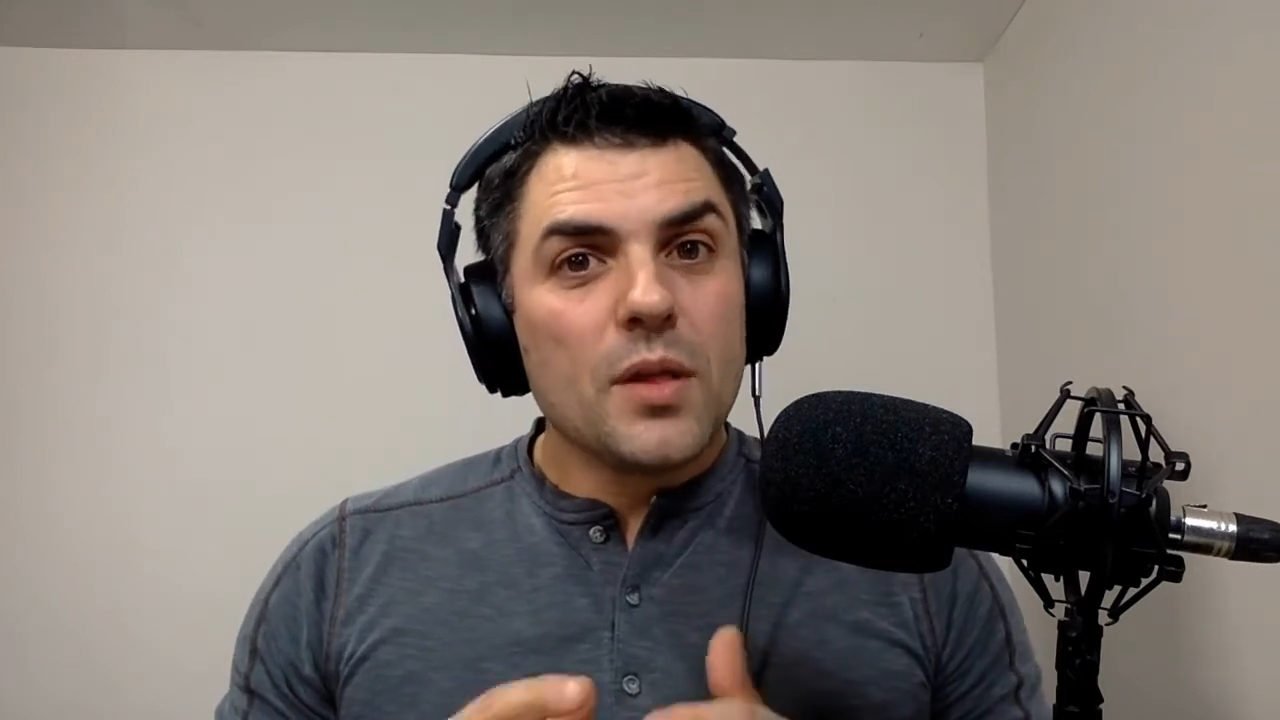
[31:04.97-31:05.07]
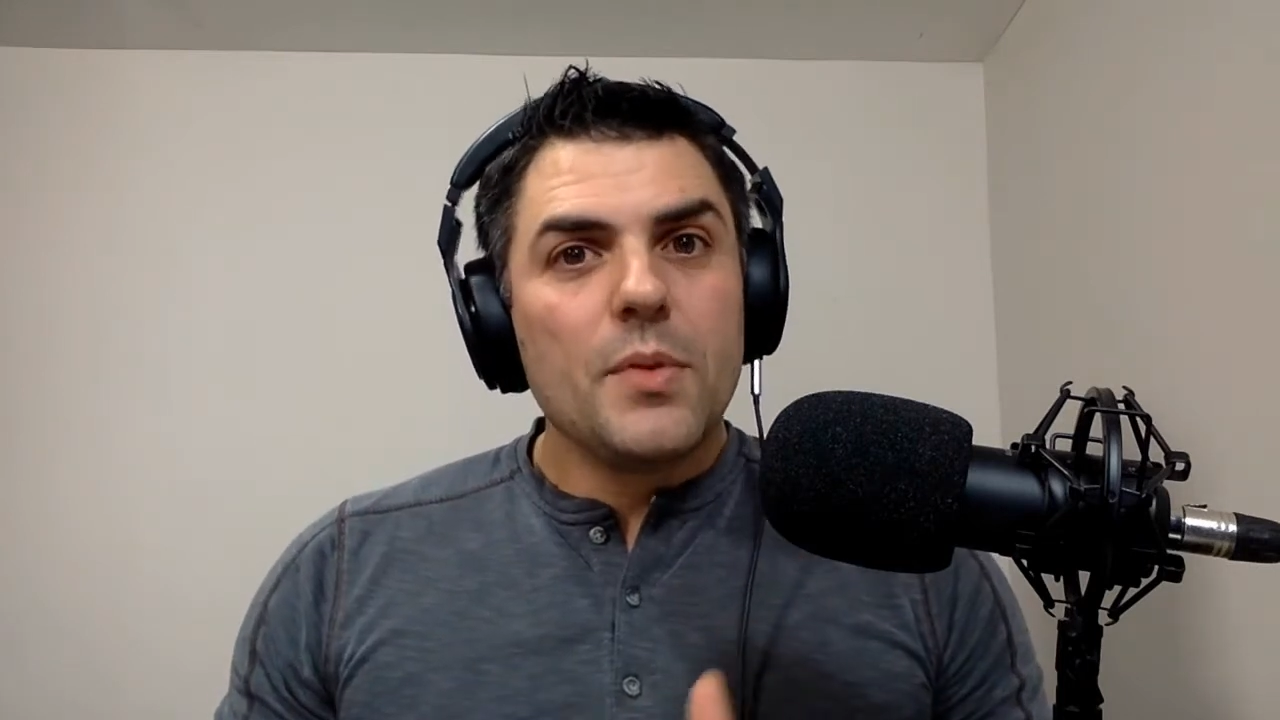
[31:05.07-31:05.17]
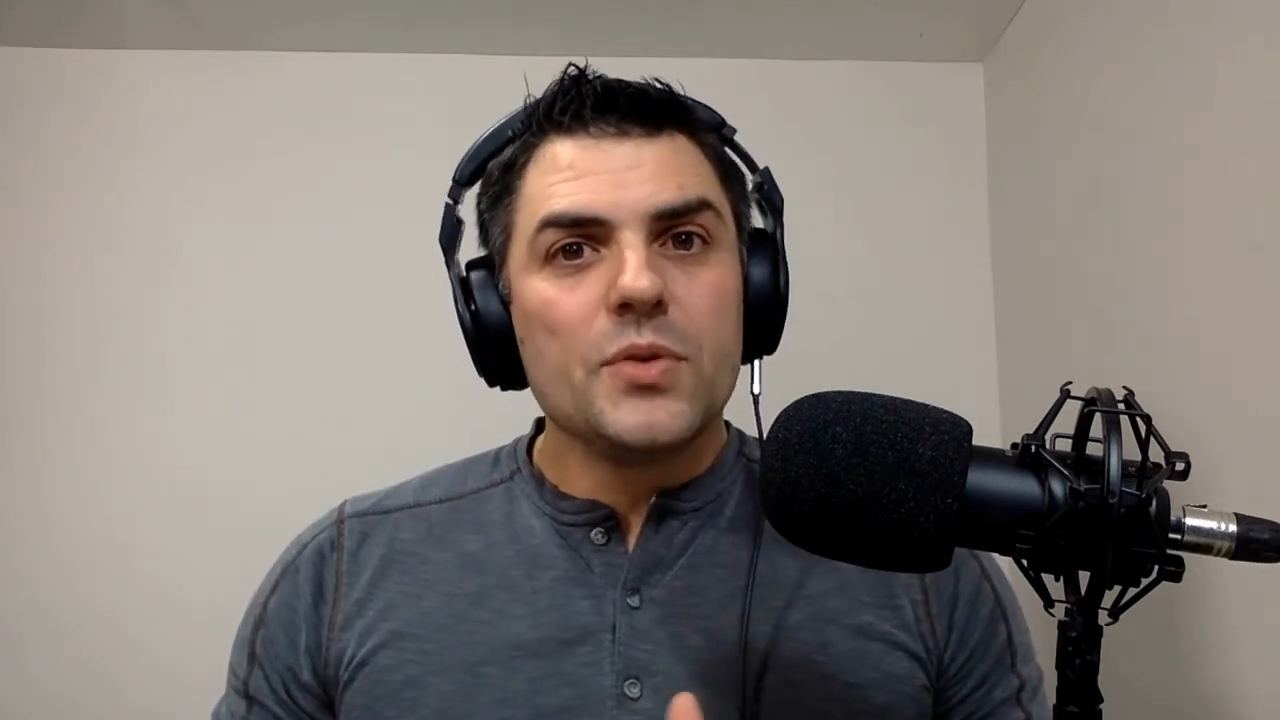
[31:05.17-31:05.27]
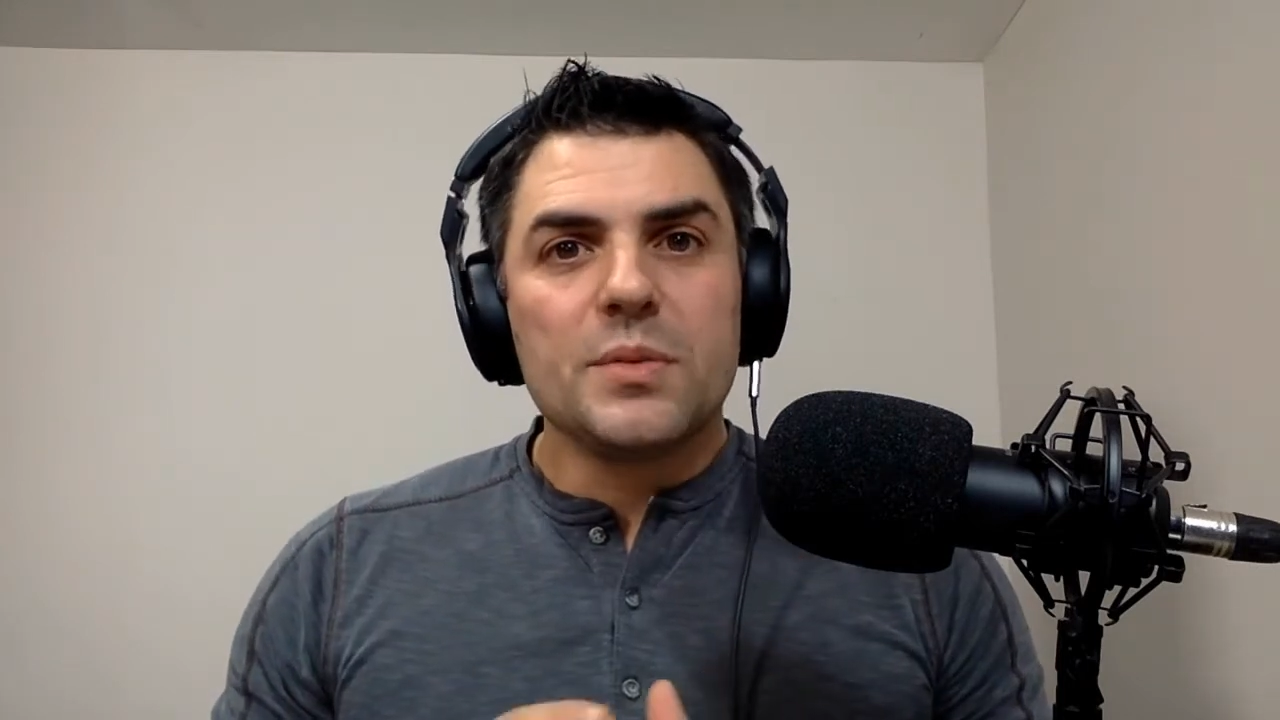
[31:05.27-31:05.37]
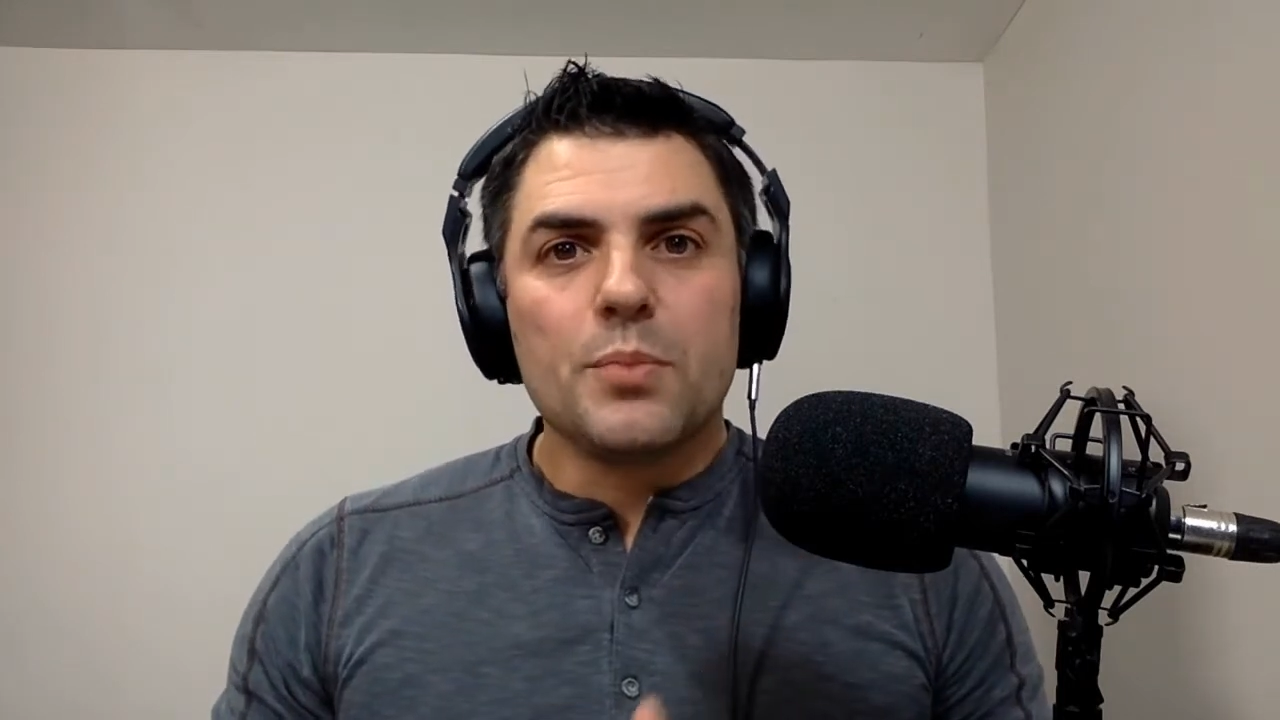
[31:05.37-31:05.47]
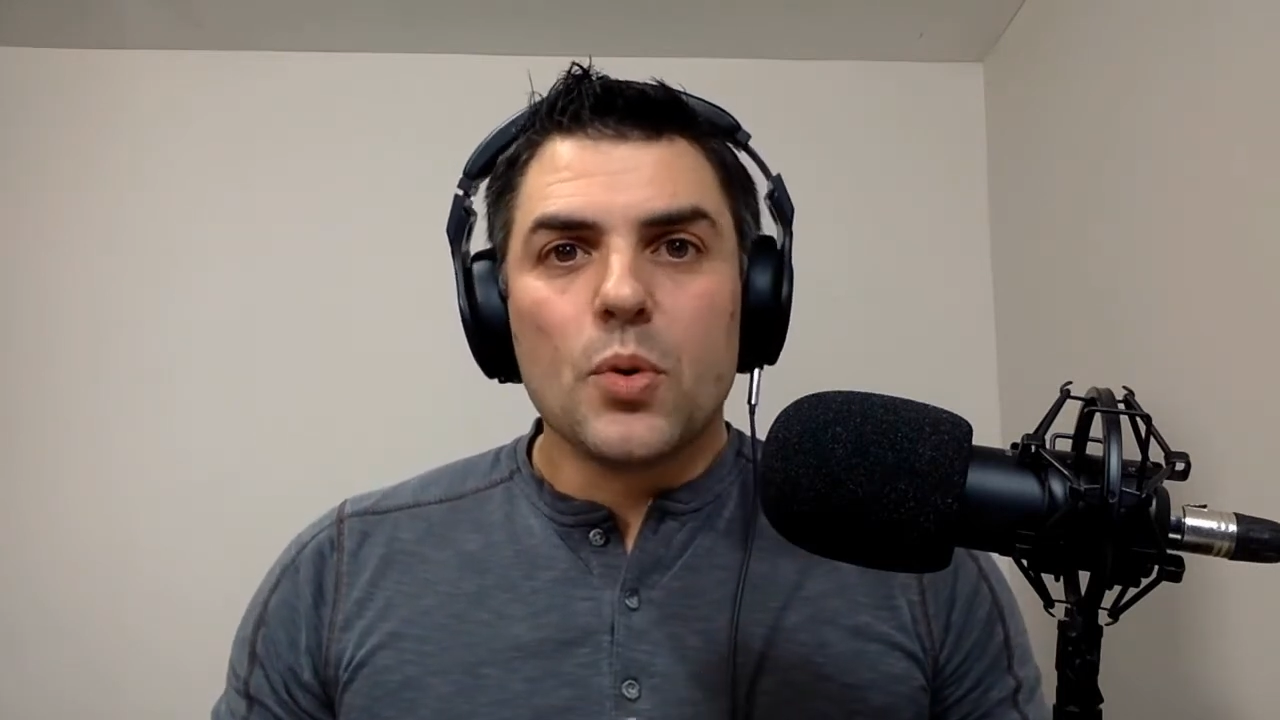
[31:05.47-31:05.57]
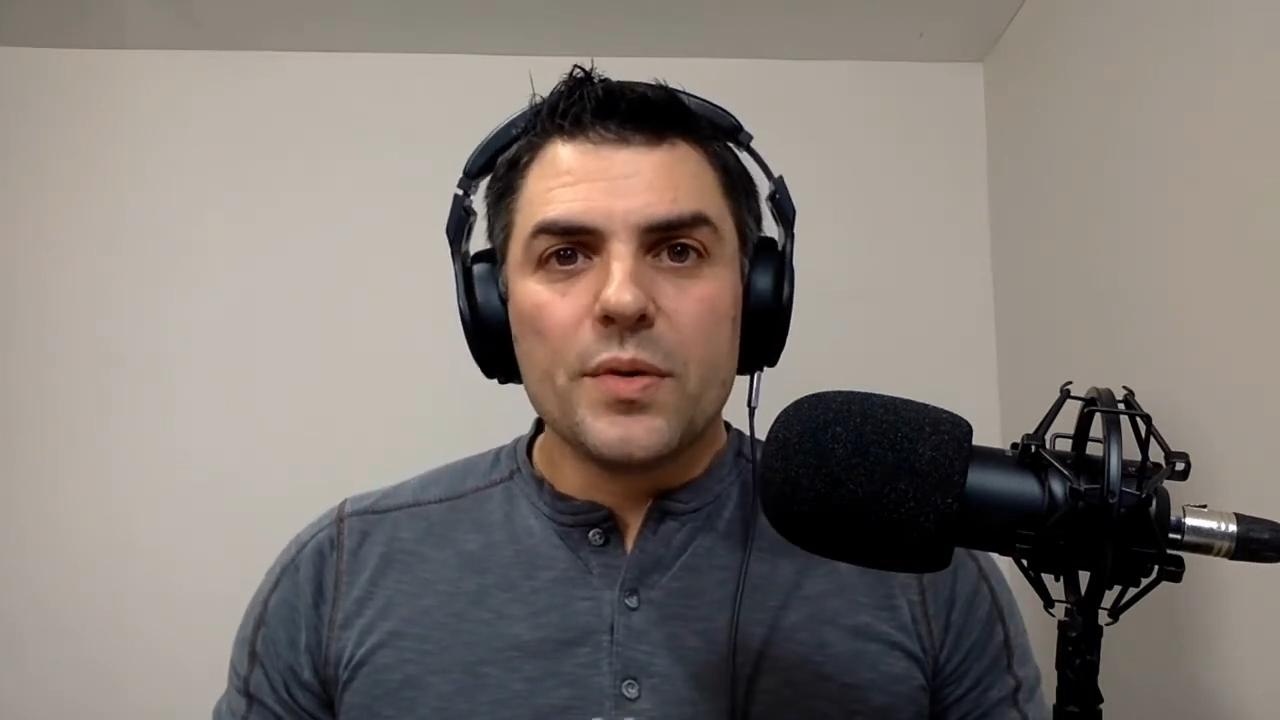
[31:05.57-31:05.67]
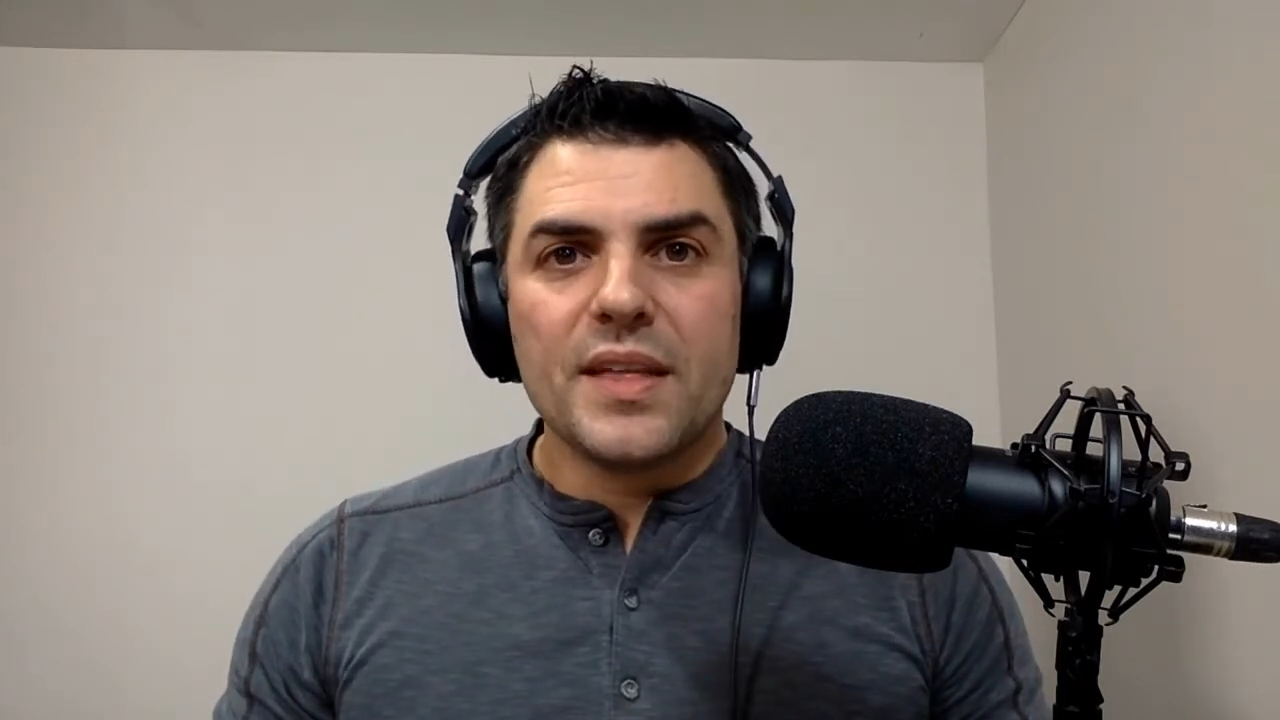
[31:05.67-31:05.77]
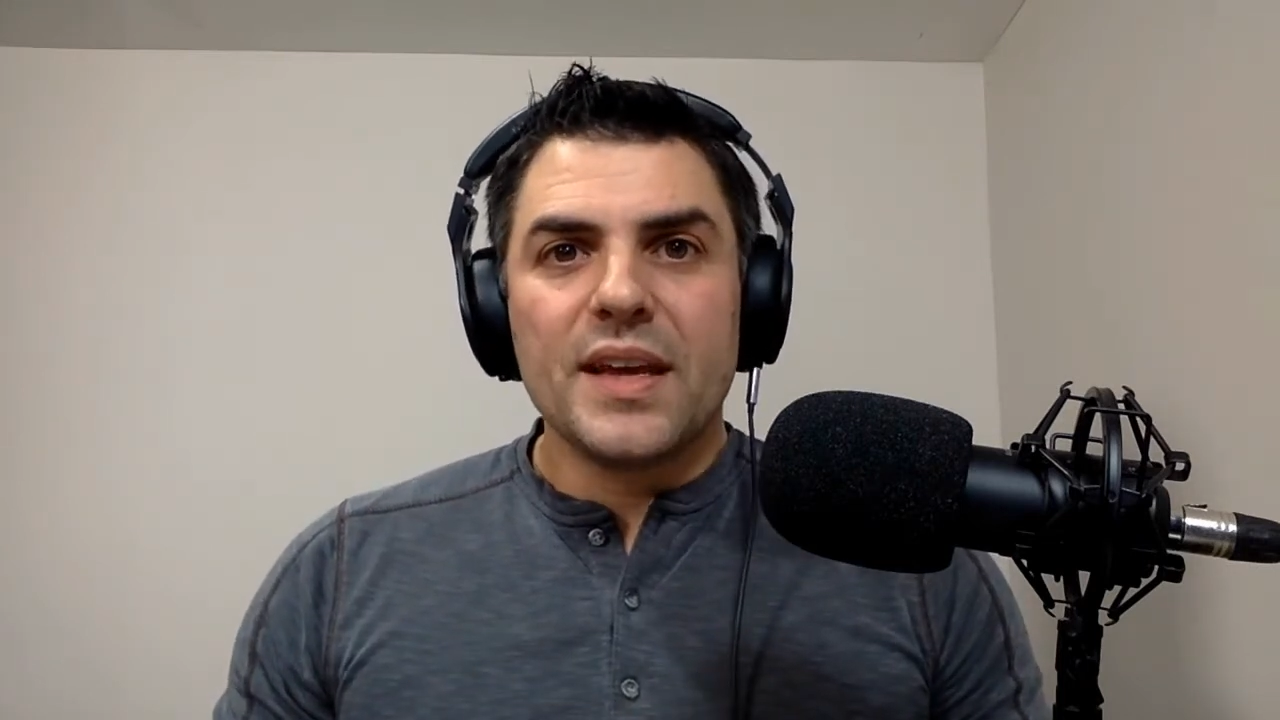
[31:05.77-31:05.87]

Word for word: the most important